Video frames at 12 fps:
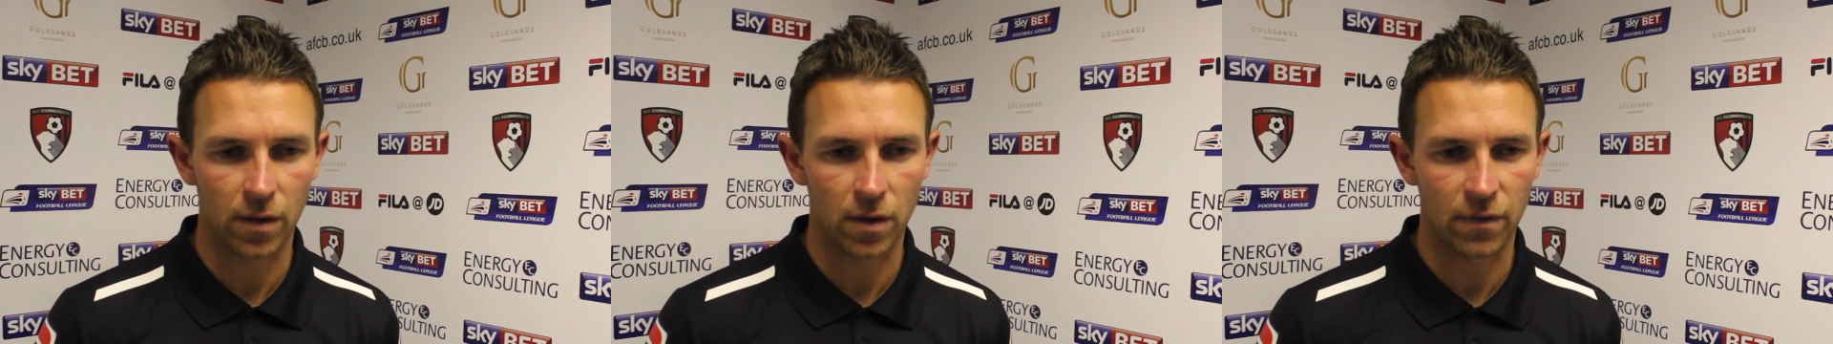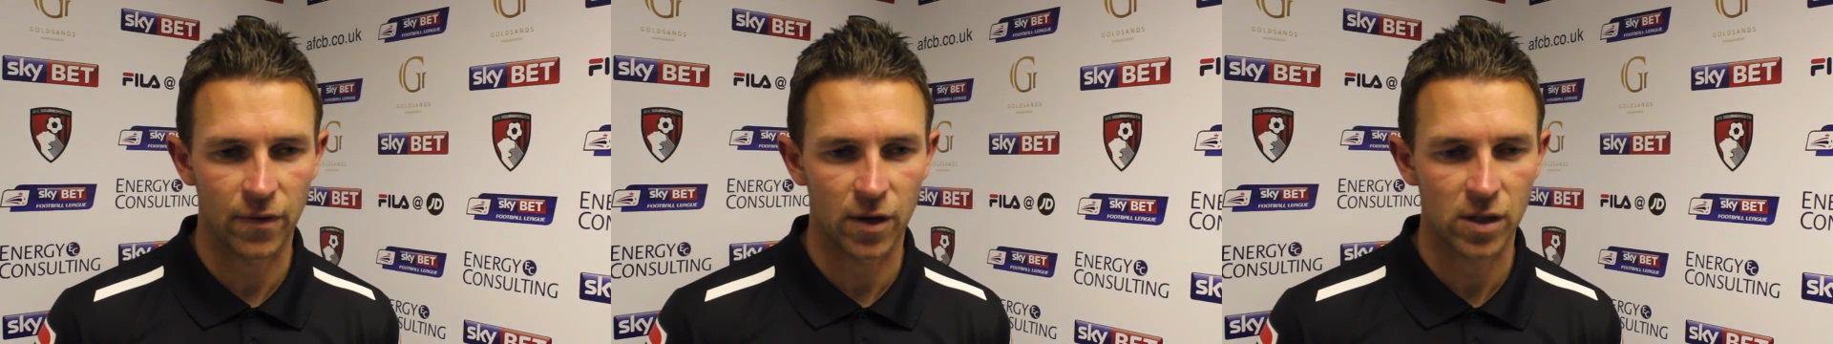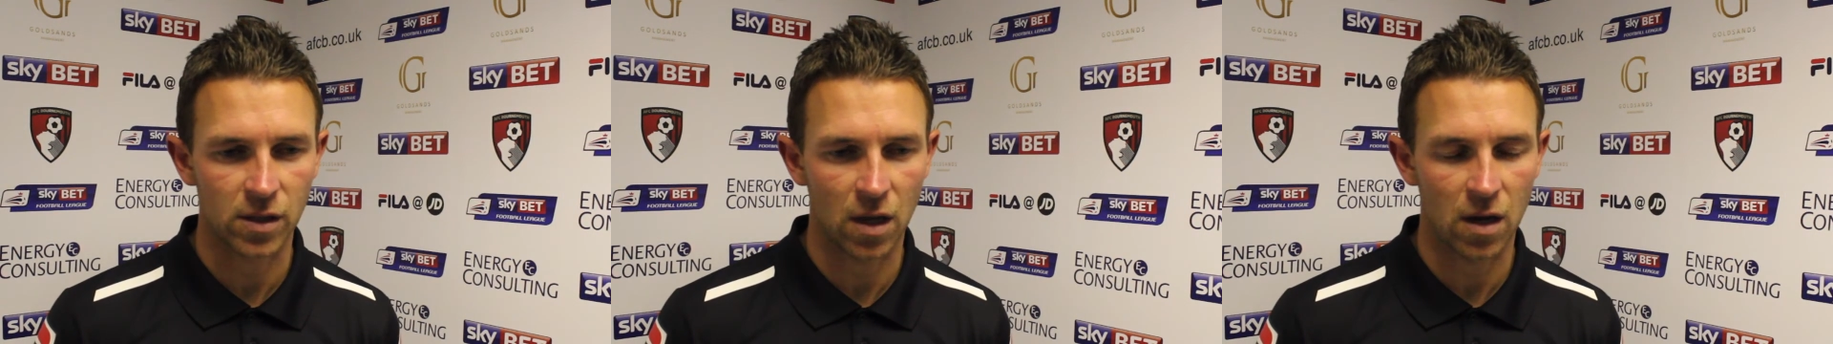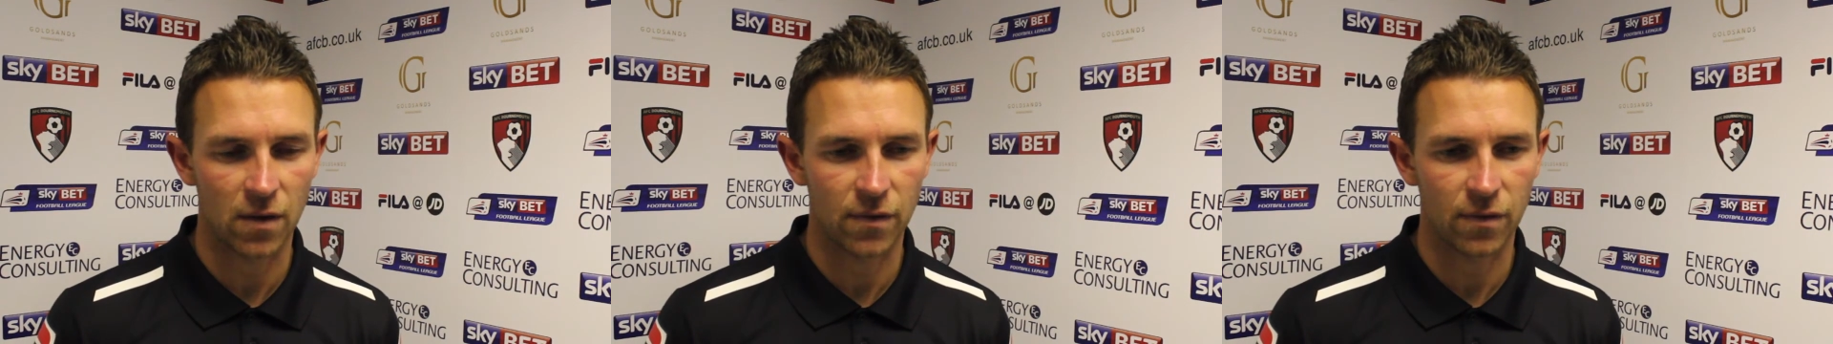the first
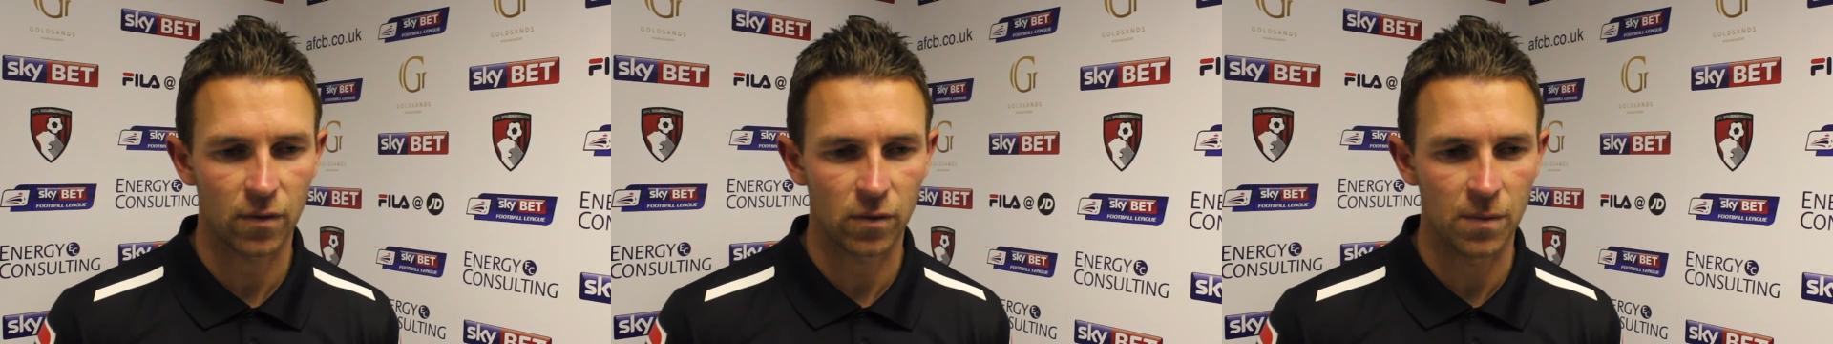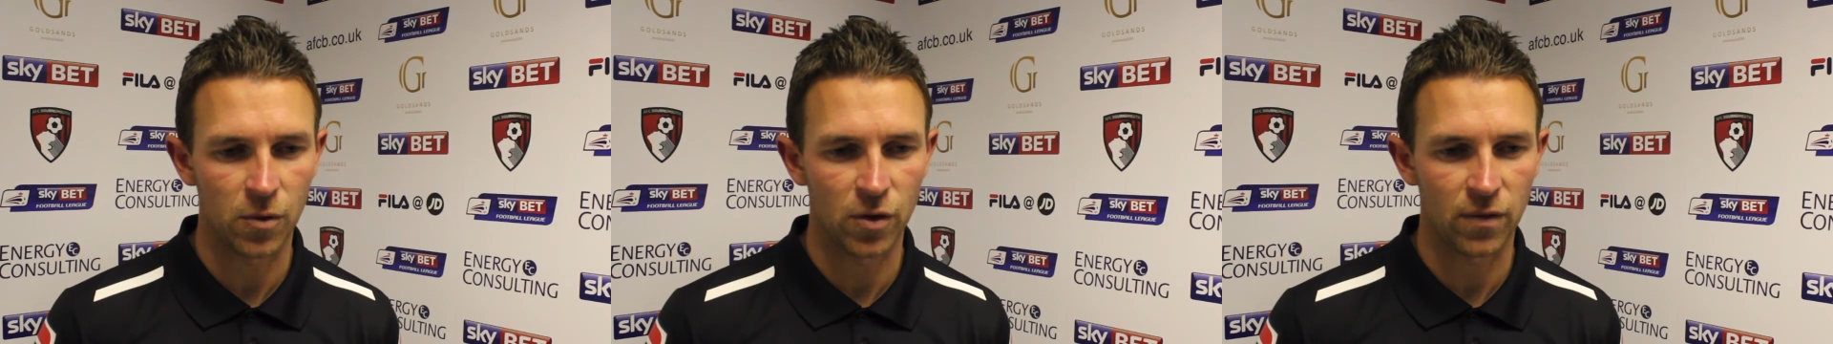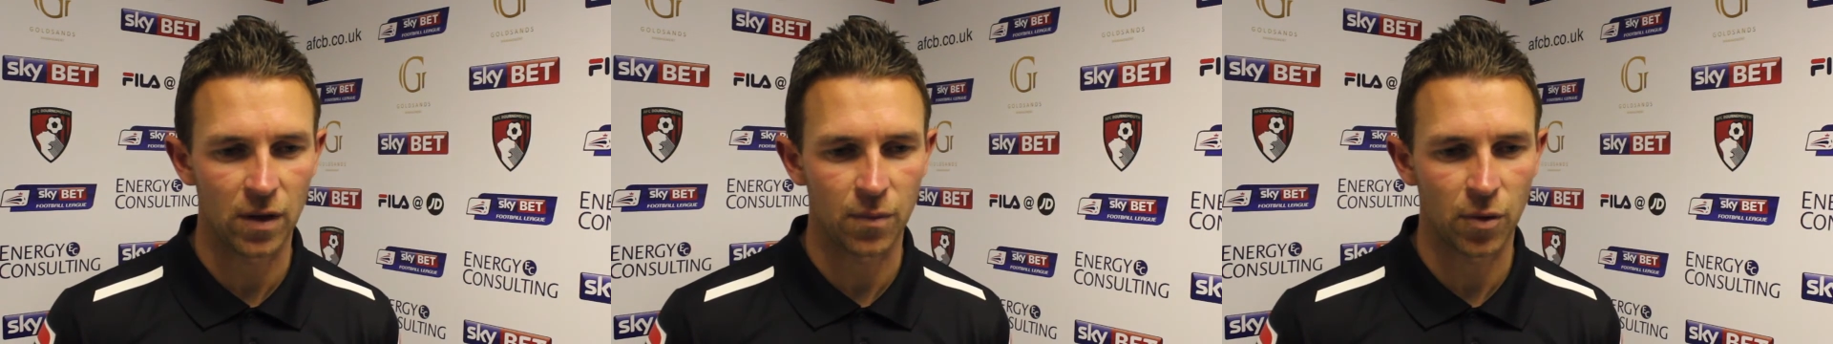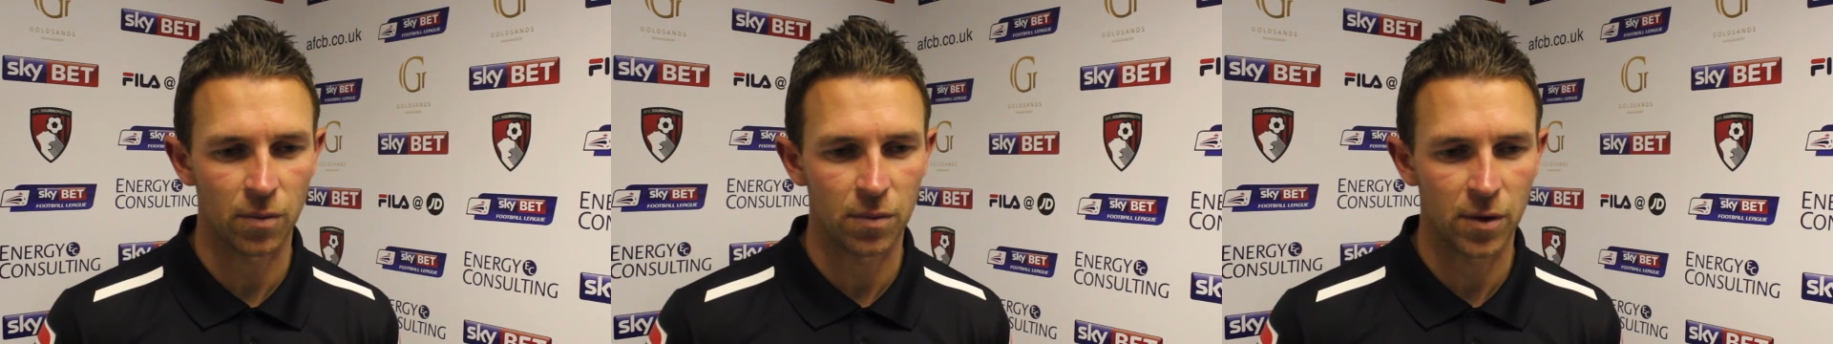half, we moved it
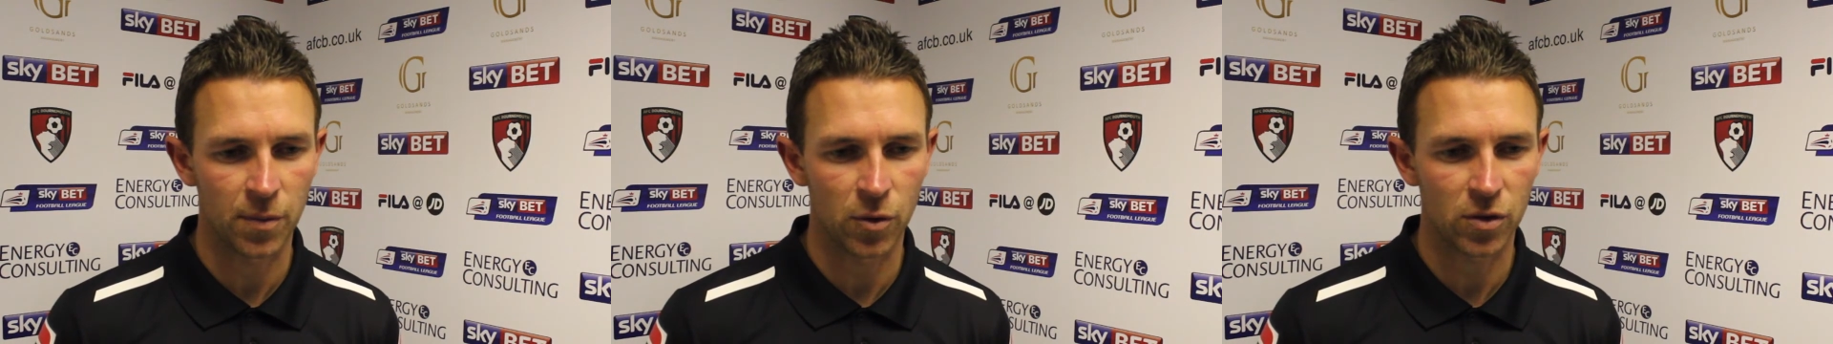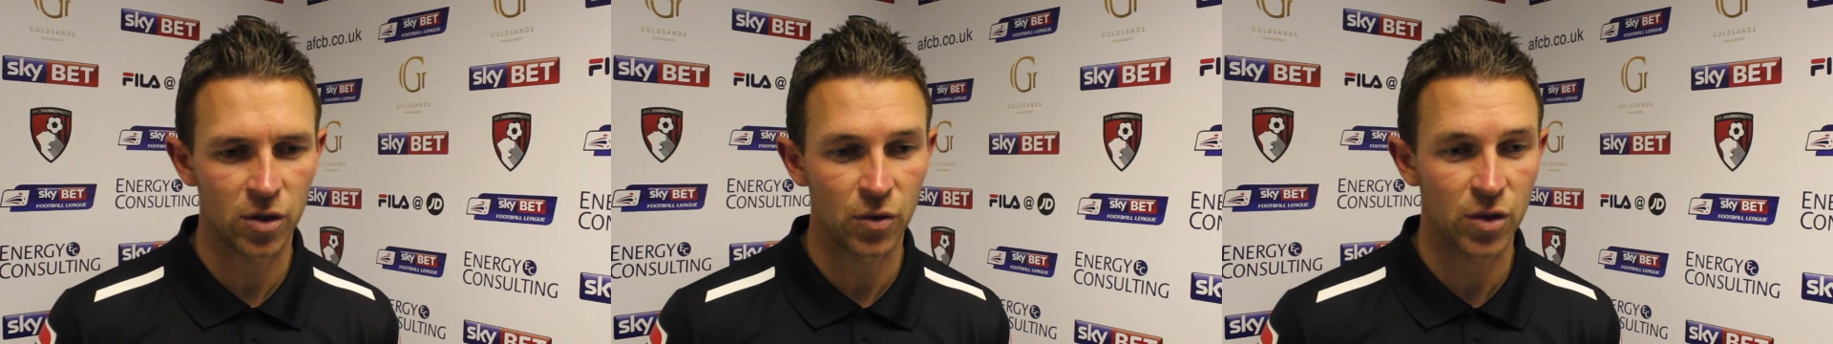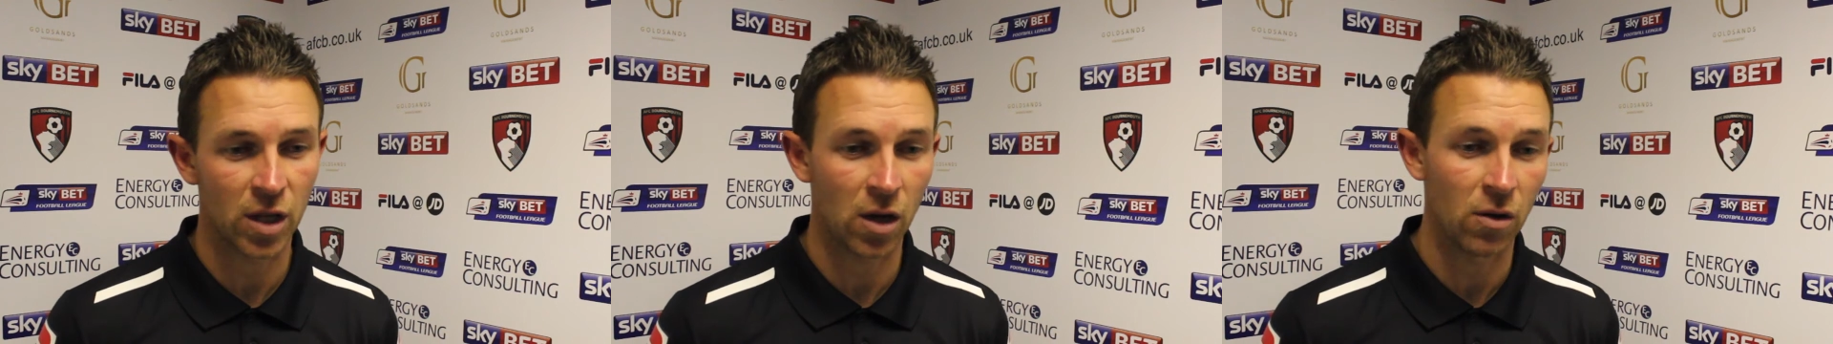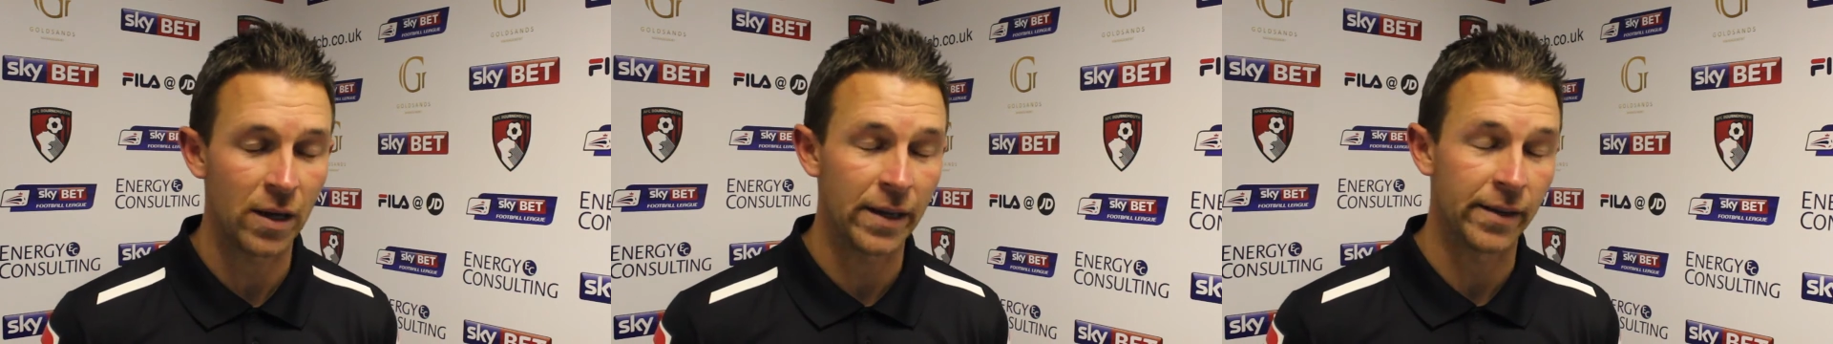probably the ball too slowly.